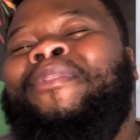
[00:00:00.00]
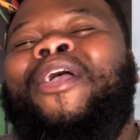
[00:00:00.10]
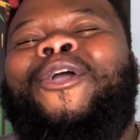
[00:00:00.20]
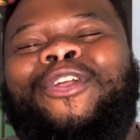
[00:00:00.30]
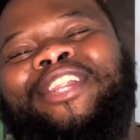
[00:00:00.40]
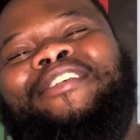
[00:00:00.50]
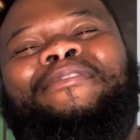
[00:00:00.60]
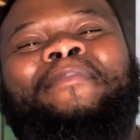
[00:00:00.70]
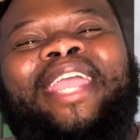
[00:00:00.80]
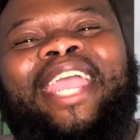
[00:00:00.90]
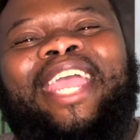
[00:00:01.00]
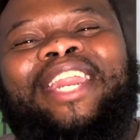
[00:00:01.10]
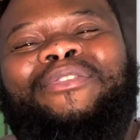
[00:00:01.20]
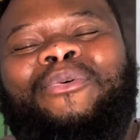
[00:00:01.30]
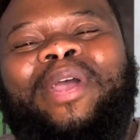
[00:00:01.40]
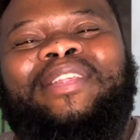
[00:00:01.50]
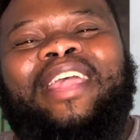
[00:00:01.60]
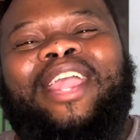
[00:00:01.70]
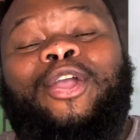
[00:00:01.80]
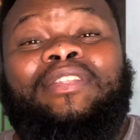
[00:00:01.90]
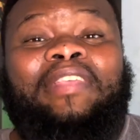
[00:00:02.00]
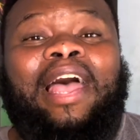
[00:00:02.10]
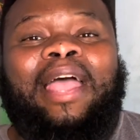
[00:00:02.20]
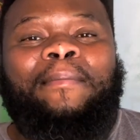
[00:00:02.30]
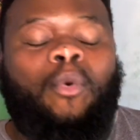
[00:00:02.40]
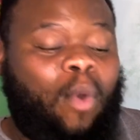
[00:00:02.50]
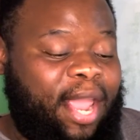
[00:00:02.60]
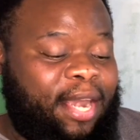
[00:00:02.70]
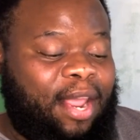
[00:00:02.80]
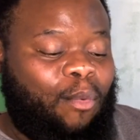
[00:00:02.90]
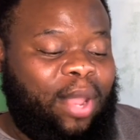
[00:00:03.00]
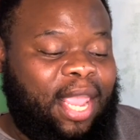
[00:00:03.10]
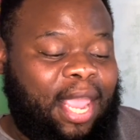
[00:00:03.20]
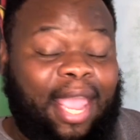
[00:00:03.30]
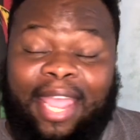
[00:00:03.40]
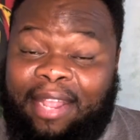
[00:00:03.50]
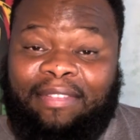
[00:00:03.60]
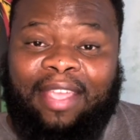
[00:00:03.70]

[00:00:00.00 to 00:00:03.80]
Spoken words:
Goodness me, it is always a good time when we hit